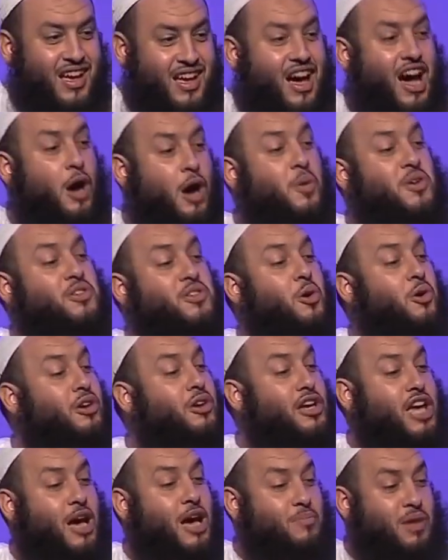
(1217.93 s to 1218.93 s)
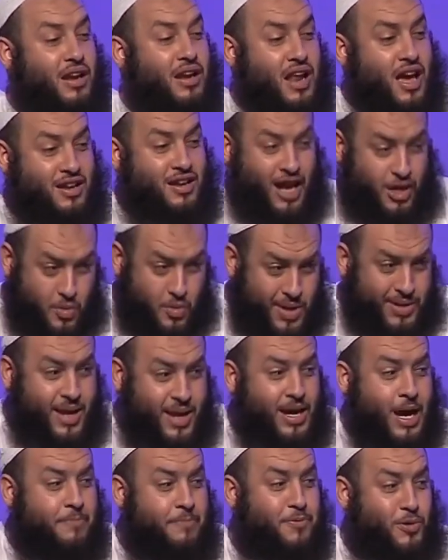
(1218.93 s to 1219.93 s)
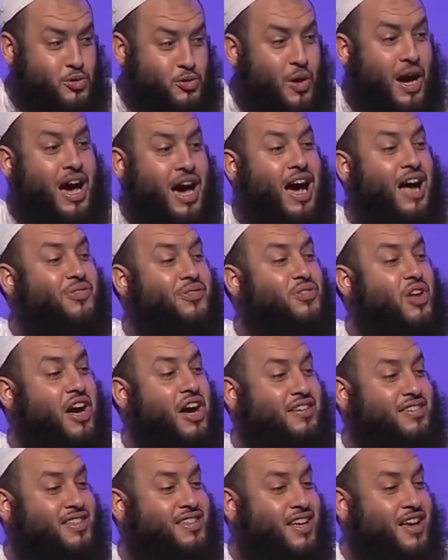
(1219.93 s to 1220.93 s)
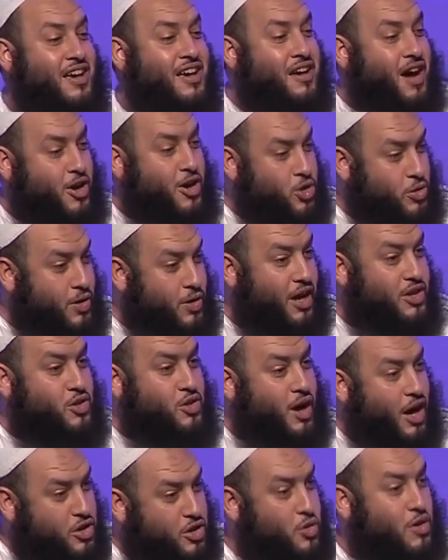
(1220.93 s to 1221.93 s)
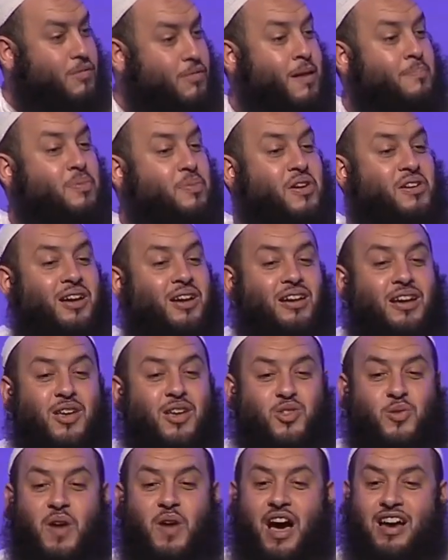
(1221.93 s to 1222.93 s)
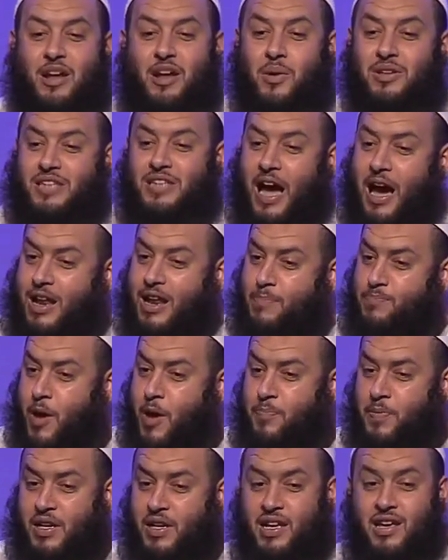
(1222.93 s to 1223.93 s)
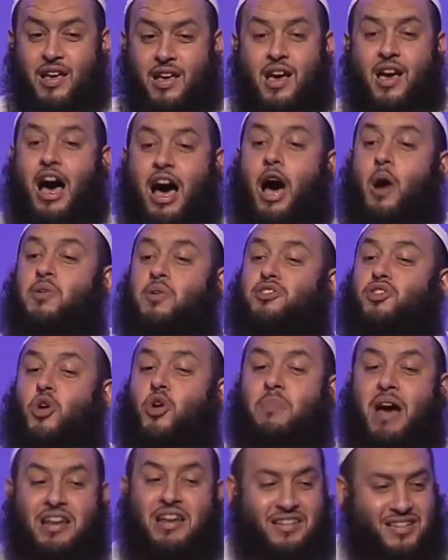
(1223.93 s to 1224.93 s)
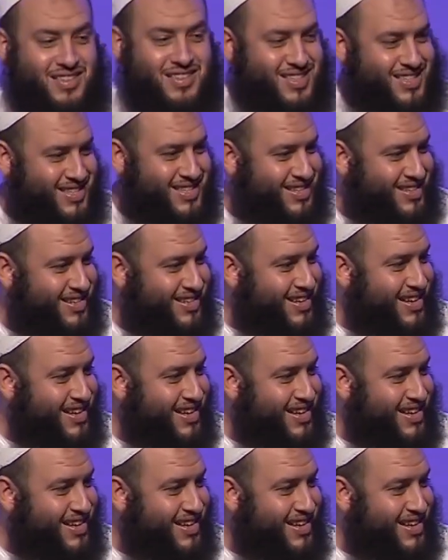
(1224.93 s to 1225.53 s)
How is your Qiyam al-Layl? Are you waking up for dua at night? Are you, are you, are you remembering Allah subhanahu wa ta'ala properly? How is your manners?